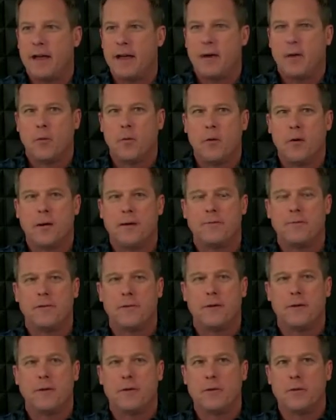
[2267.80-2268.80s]
would have
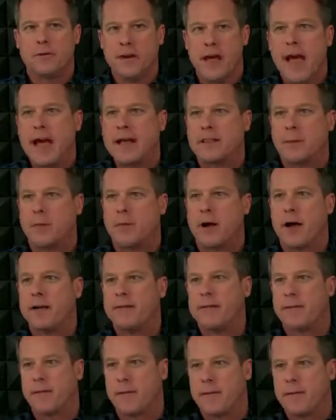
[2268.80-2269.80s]
jacked the
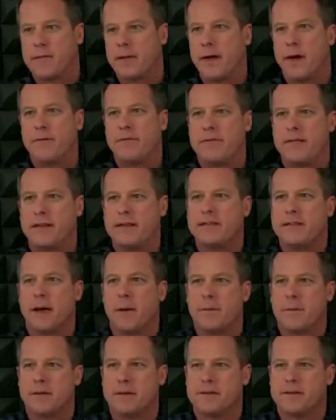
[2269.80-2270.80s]
price of, of, of this
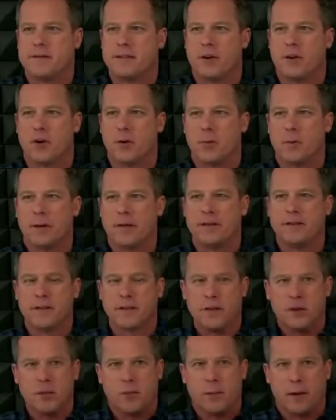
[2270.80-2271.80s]
up considerably. So
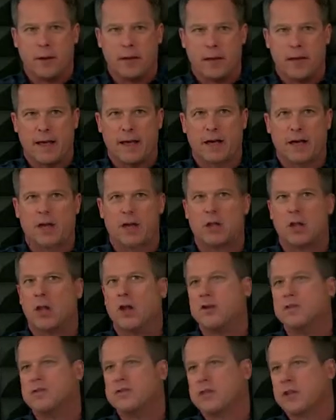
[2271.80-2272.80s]
you built like a
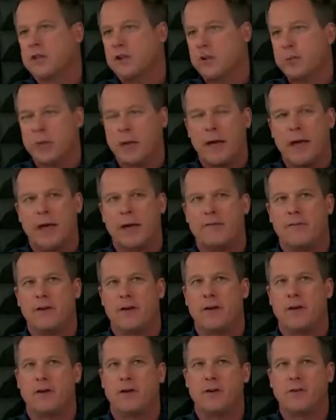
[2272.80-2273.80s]
closed loop AV,
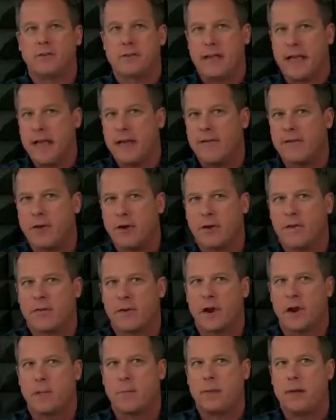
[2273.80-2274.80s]
using AV
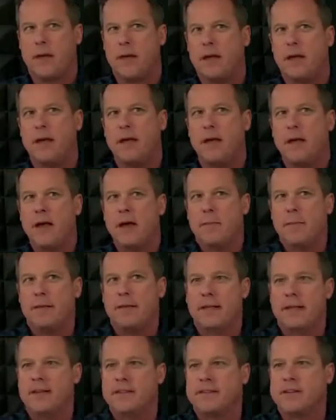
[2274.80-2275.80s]
over IP, but
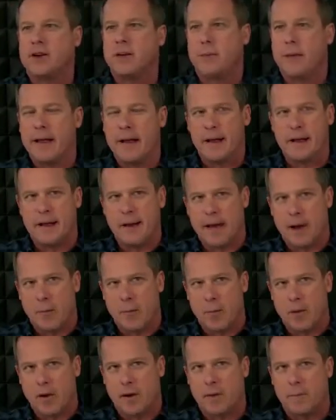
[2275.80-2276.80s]
then still made it
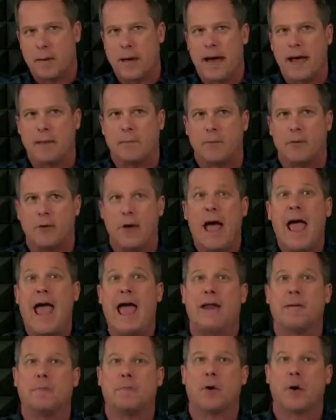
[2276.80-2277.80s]
network compatible
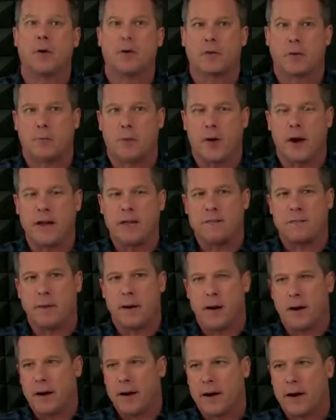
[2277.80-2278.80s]
and broke the price
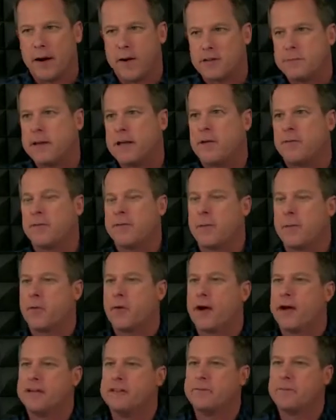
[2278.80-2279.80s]
barrier. Speaking of the
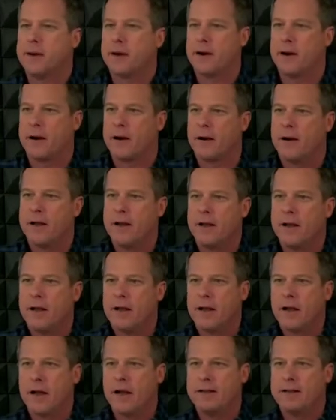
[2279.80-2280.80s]
price barrier,
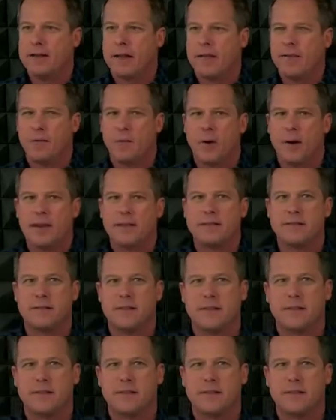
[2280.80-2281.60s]
uh, David, what is this